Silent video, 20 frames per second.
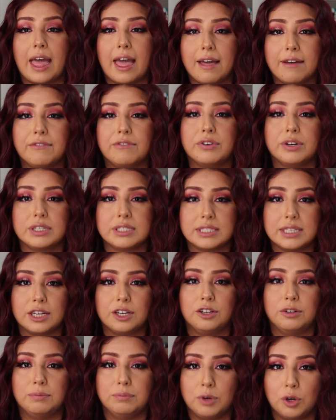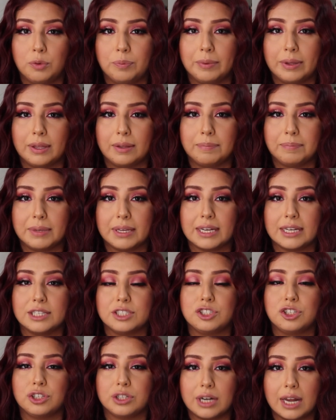every single moment
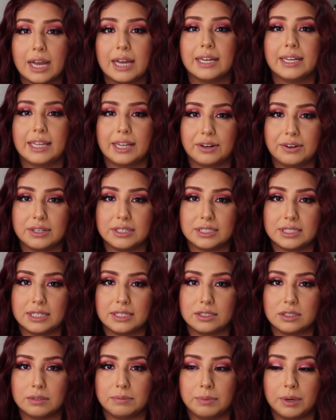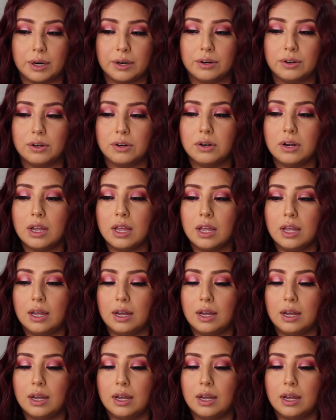because you're not guaranteed tomorrow.